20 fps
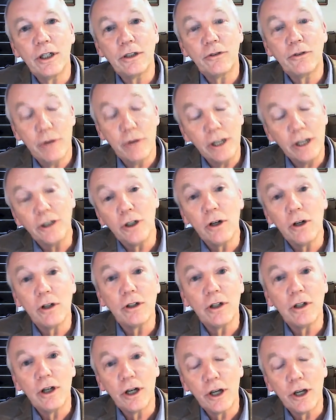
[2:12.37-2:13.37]

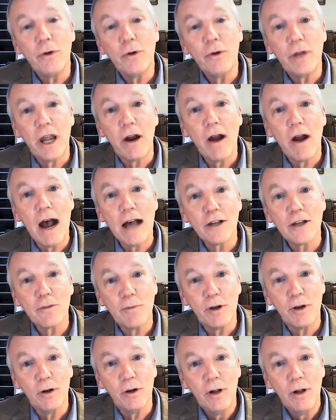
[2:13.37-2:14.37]
traditional acute care
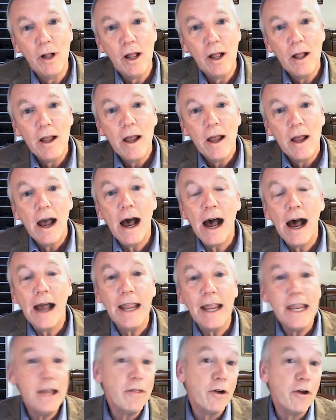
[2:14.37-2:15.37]
hospital,
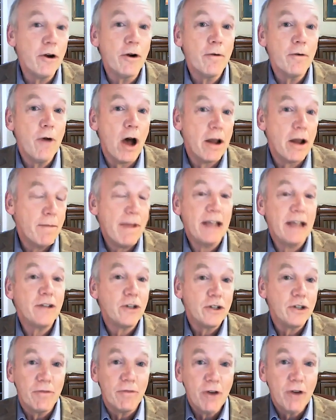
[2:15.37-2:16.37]
either on a
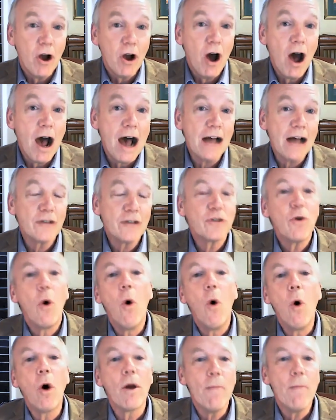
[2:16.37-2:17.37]
basis of cost
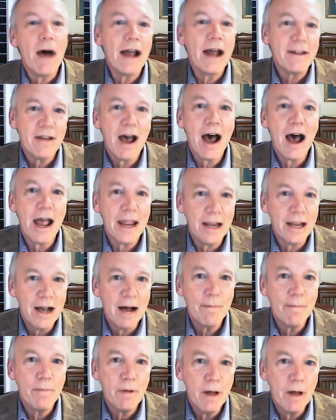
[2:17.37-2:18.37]
or by tying
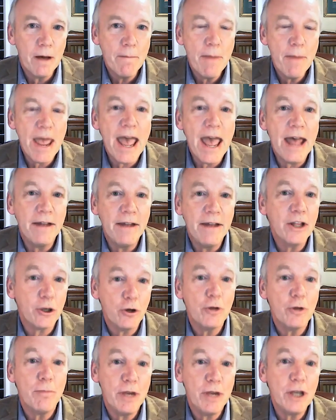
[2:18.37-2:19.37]
up a bed that
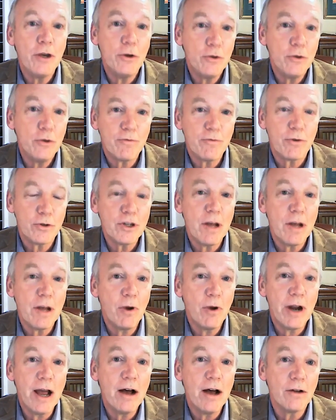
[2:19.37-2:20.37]
could be used for
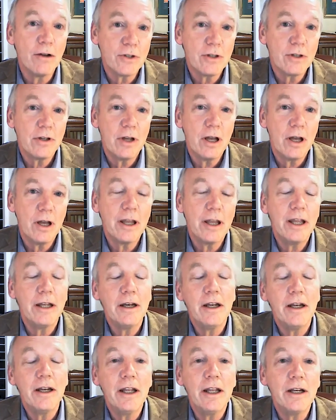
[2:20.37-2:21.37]
someone else
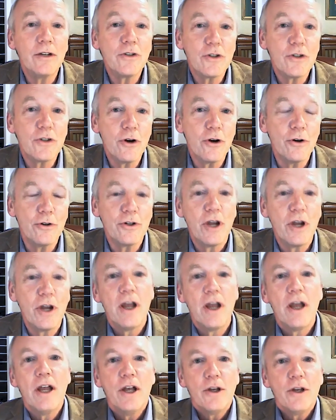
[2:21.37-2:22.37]
in a surge.
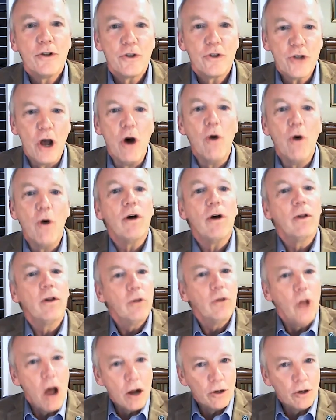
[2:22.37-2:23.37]
So
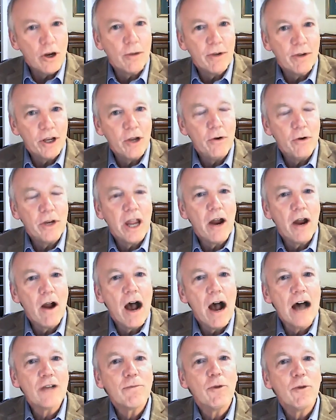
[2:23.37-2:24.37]
long-term acute care
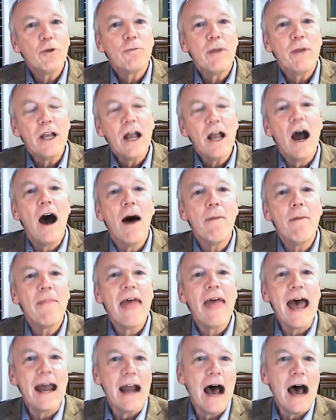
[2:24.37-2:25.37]
hospitals become
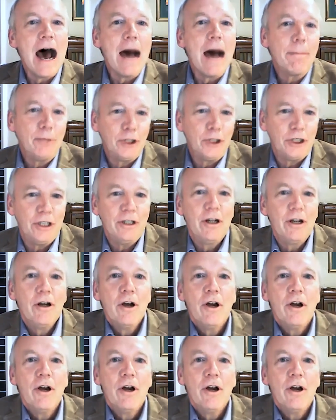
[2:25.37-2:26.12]
that option